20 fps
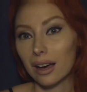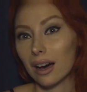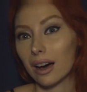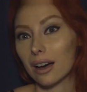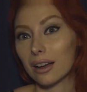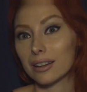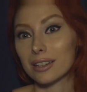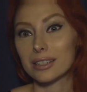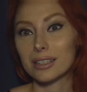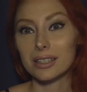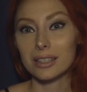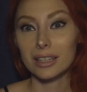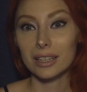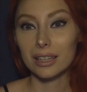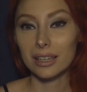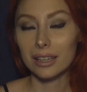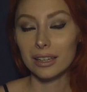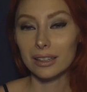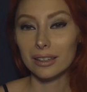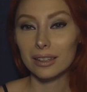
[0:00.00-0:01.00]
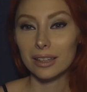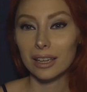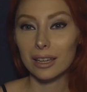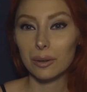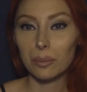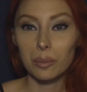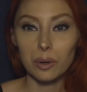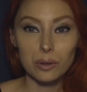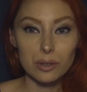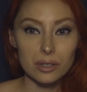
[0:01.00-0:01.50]
honestly, like
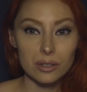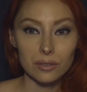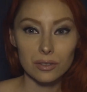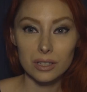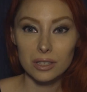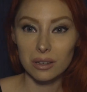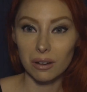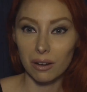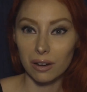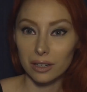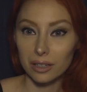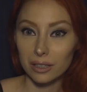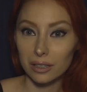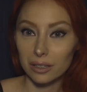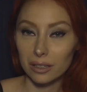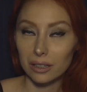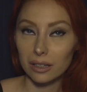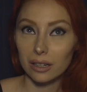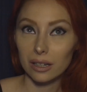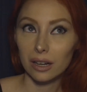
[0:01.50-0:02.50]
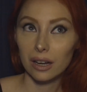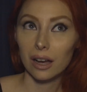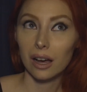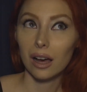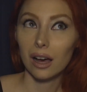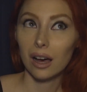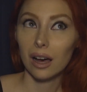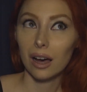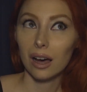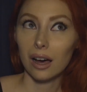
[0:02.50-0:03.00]
most of us on here,
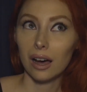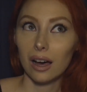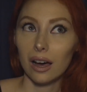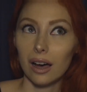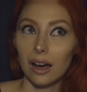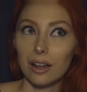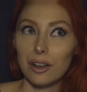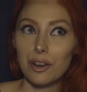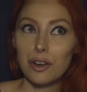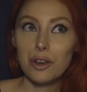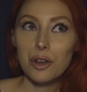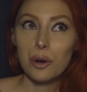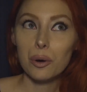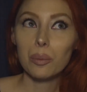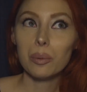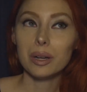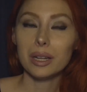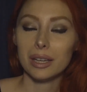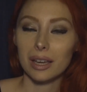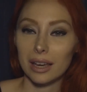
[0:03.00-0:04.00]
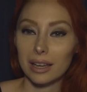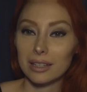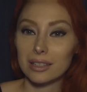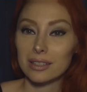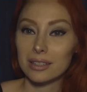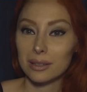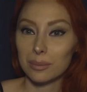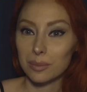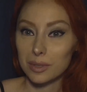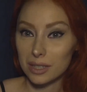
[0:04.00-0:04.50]
nobody hates
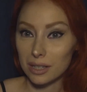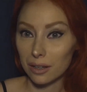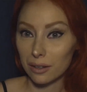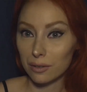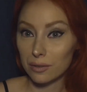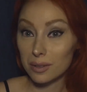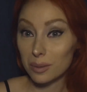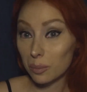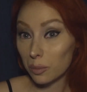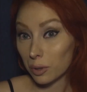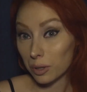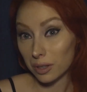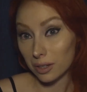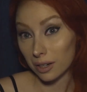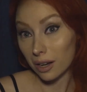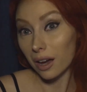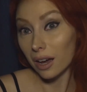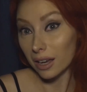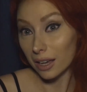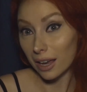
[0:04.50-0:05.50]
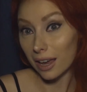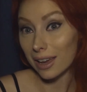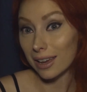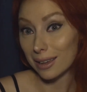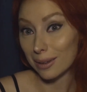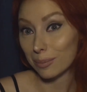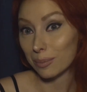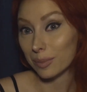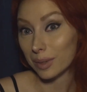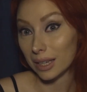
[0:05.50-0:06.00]
themselves more than I
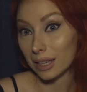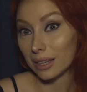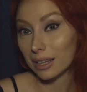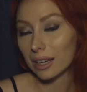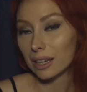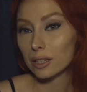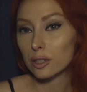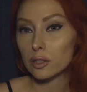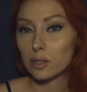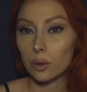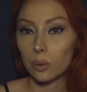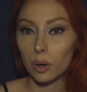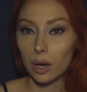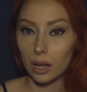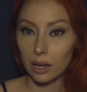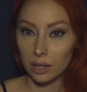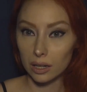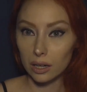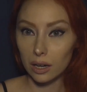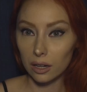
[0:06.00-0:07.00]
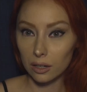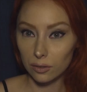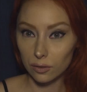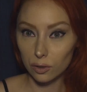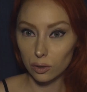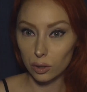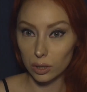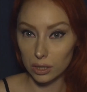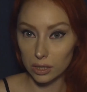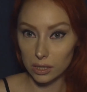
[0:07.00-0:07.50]
hate me. And so any kind of
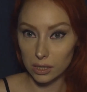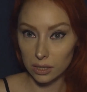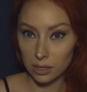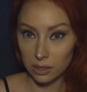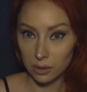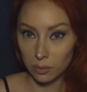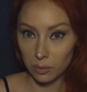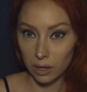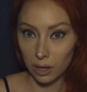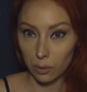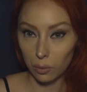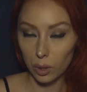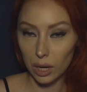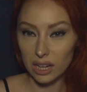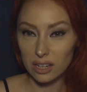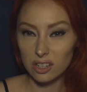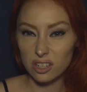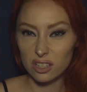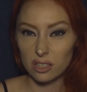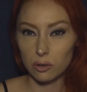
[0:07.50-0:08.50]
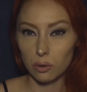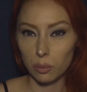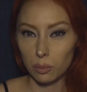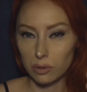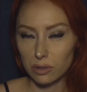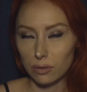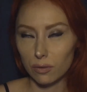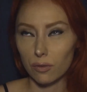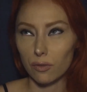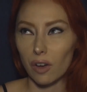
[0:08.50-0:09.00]
criticism that way just
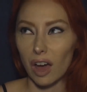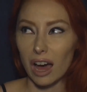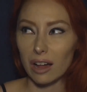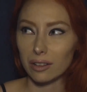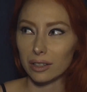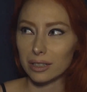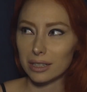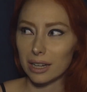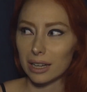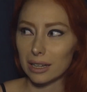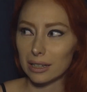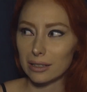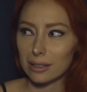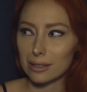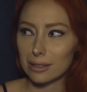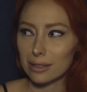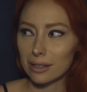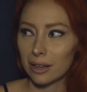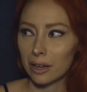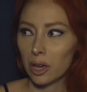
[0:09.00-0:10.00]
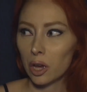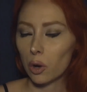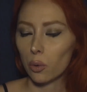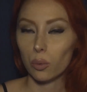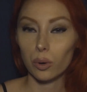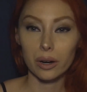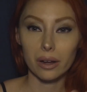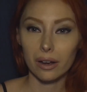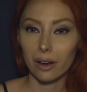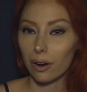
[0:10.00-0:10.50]
almost validates
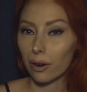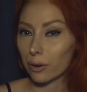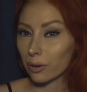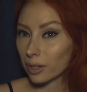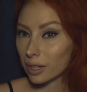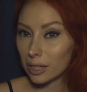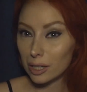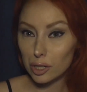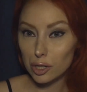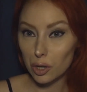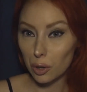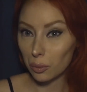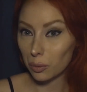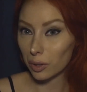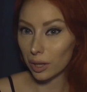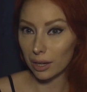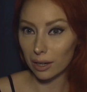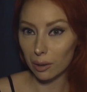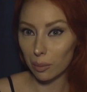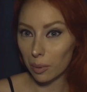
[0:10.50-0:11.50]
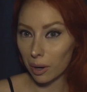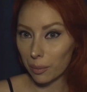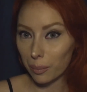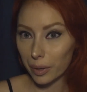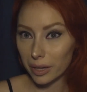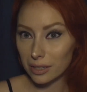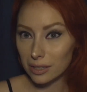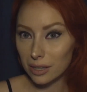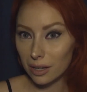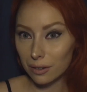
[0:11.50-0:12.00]
what I already don't like about
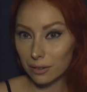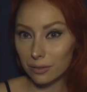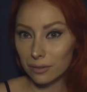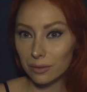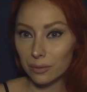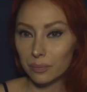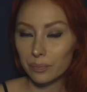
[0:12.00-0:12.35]
myself.